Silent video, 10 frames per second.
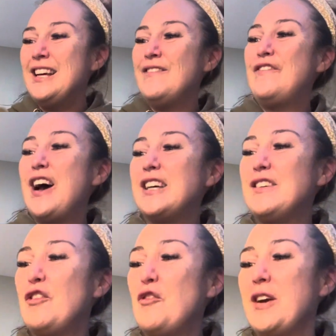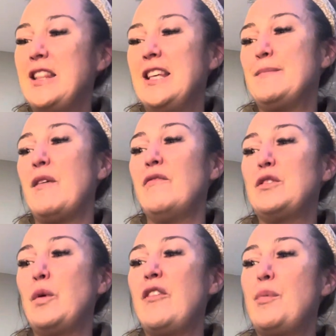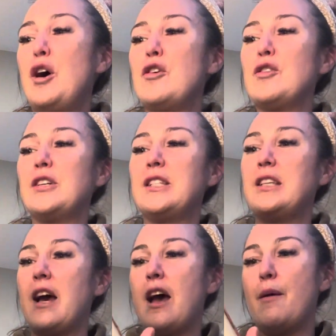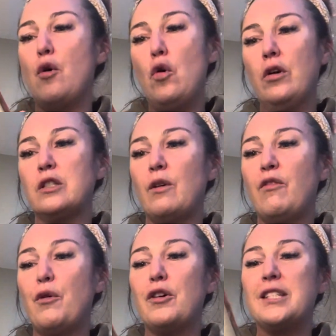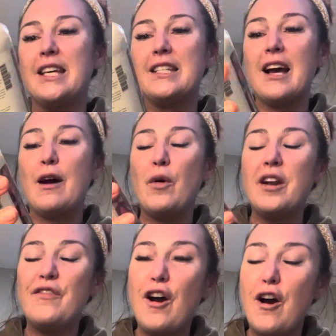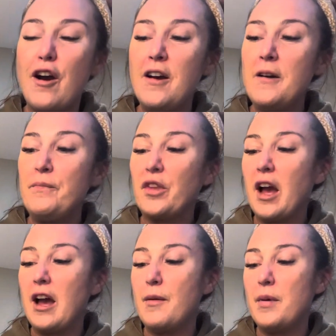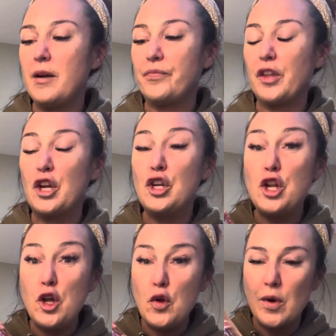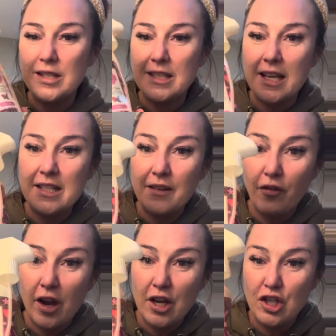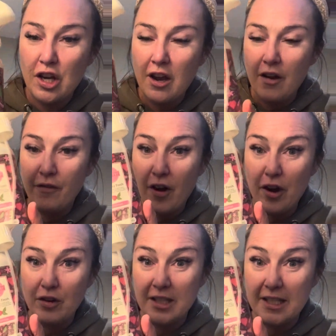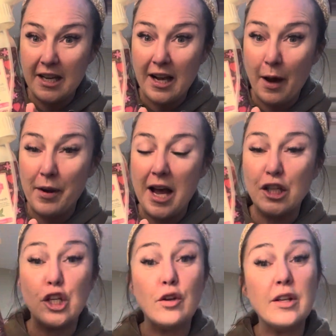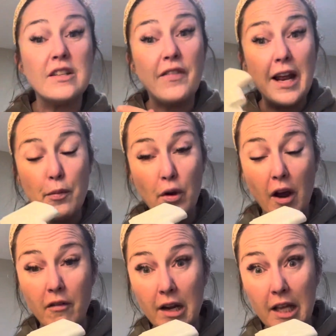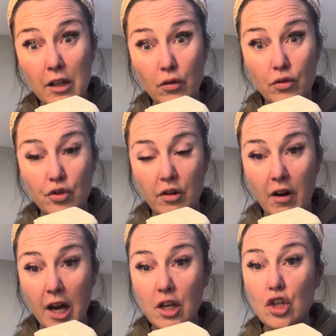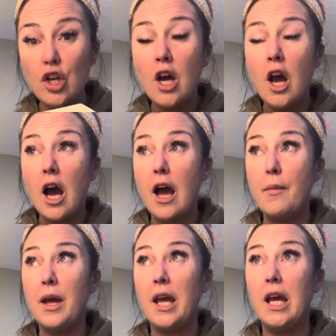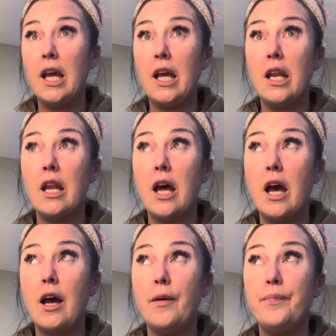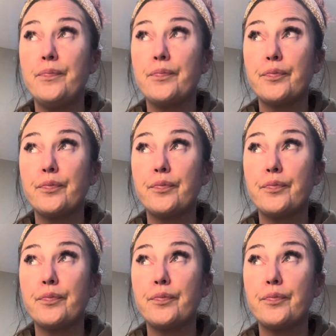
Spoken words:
First of all, in this month's whiff box, August whiff box, is one of our new Scentsy Fresh fragrances that are coming out soon. It's available currently in the laundry range, in